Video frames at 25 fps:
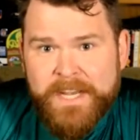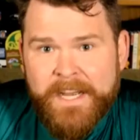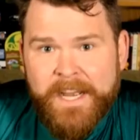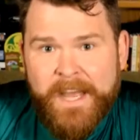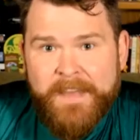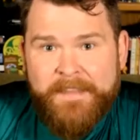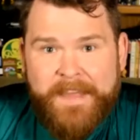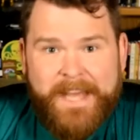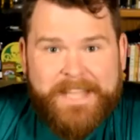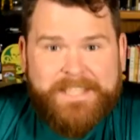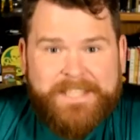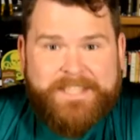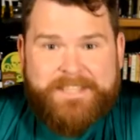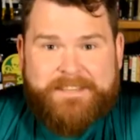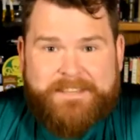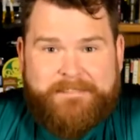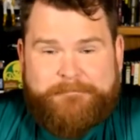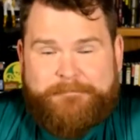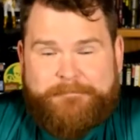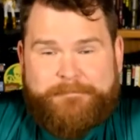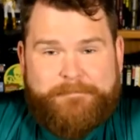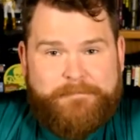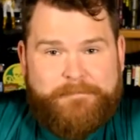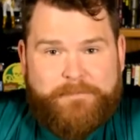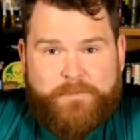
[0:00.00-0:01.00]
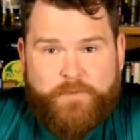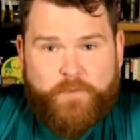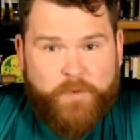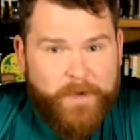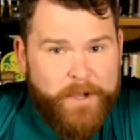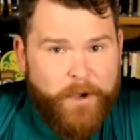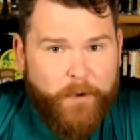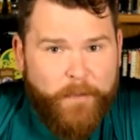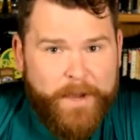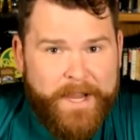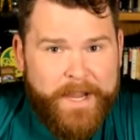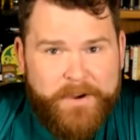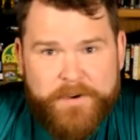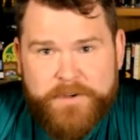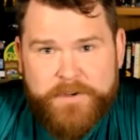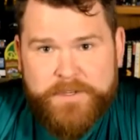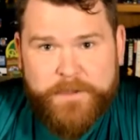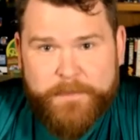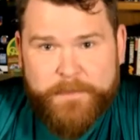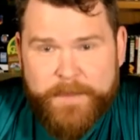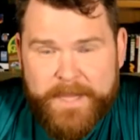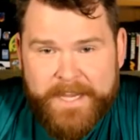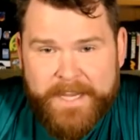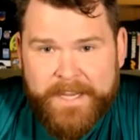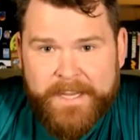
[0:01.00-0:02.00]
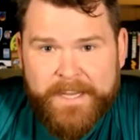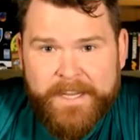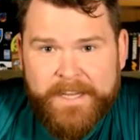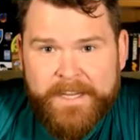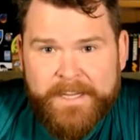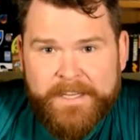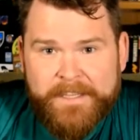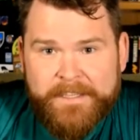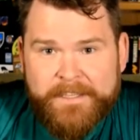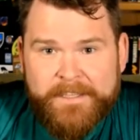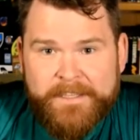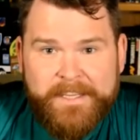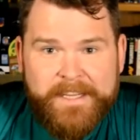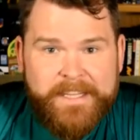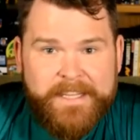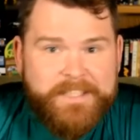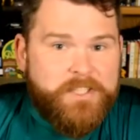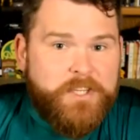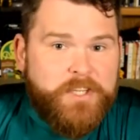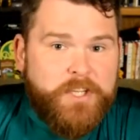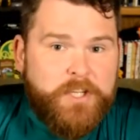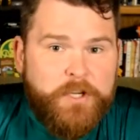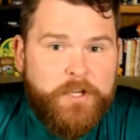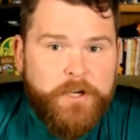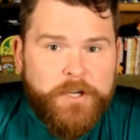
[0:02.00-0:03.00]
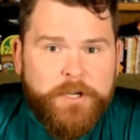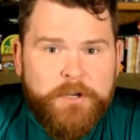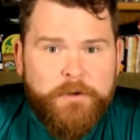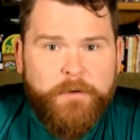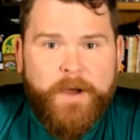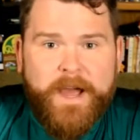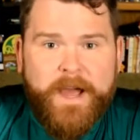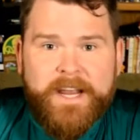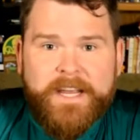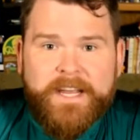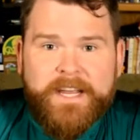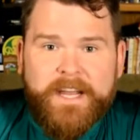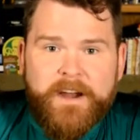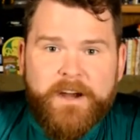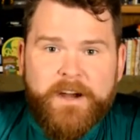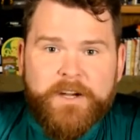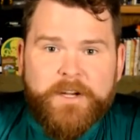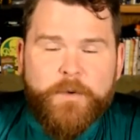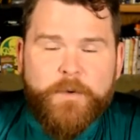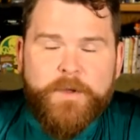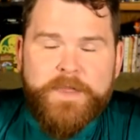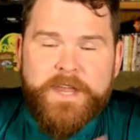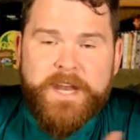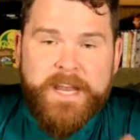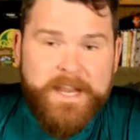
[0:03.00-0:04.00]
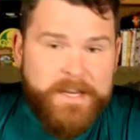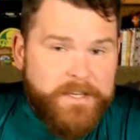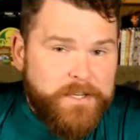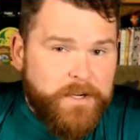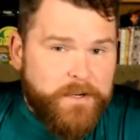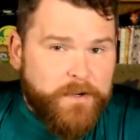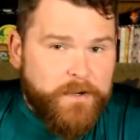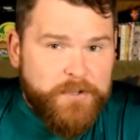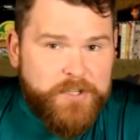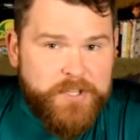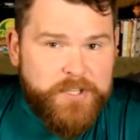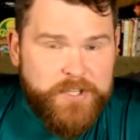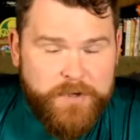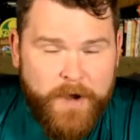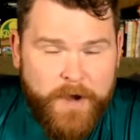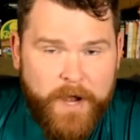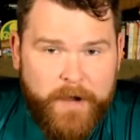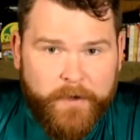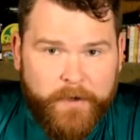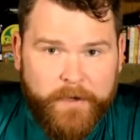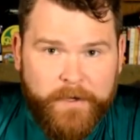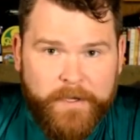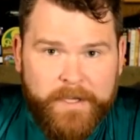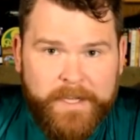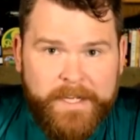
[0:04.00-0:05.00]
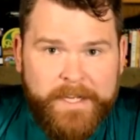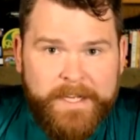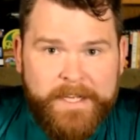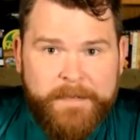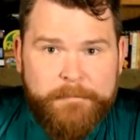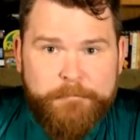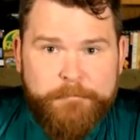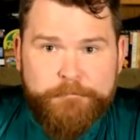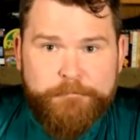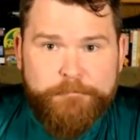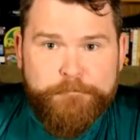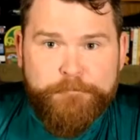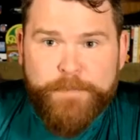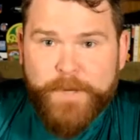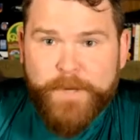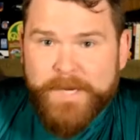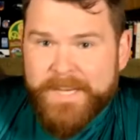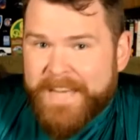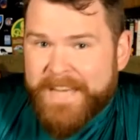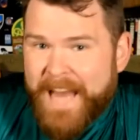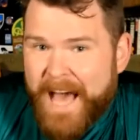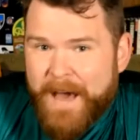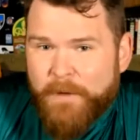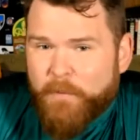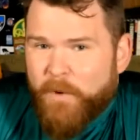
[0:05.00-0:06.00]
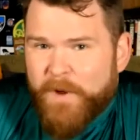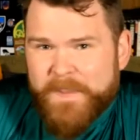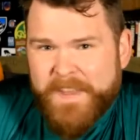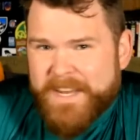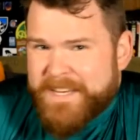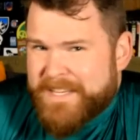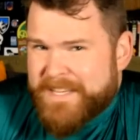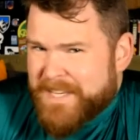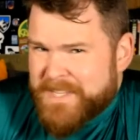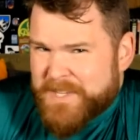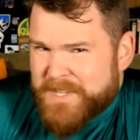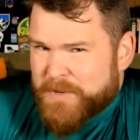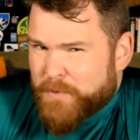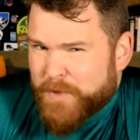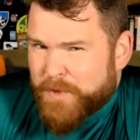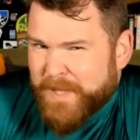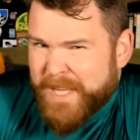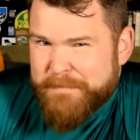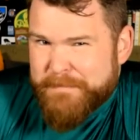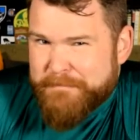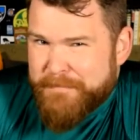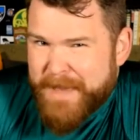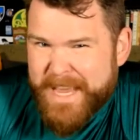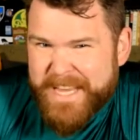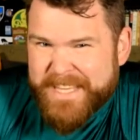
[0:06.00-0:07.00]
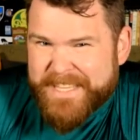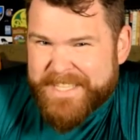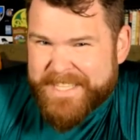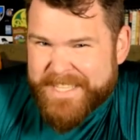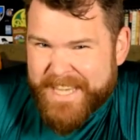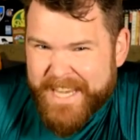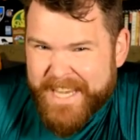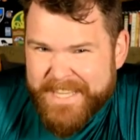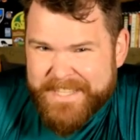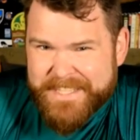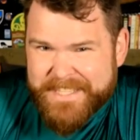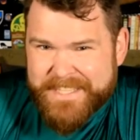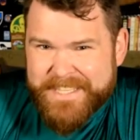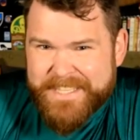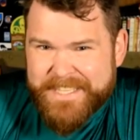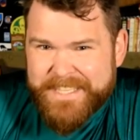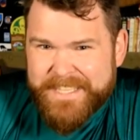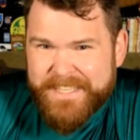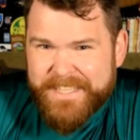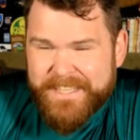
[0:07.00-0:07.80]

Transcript: And that's real weird to me. It's good to write a character with an internal struggle, but not one that doesn't really make sense.